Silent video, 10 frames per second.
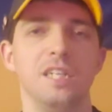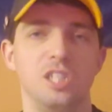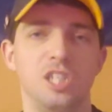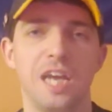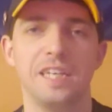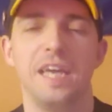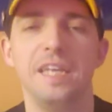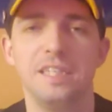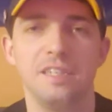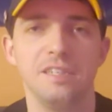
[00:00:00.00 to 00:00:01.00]
Jack
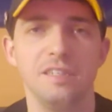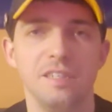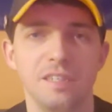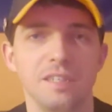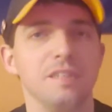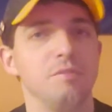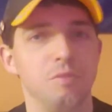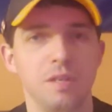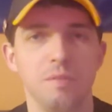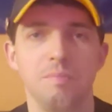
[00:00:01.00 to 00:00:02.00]
Aitken
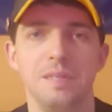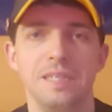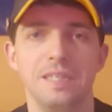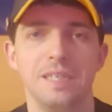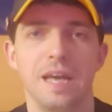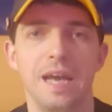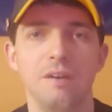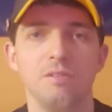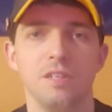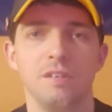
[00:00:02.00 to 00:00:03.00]
will be
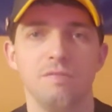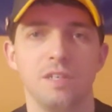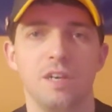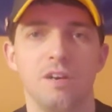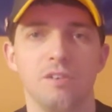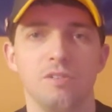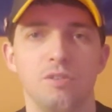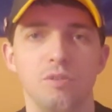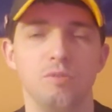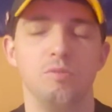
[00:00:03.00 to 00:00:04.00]
out of the car too,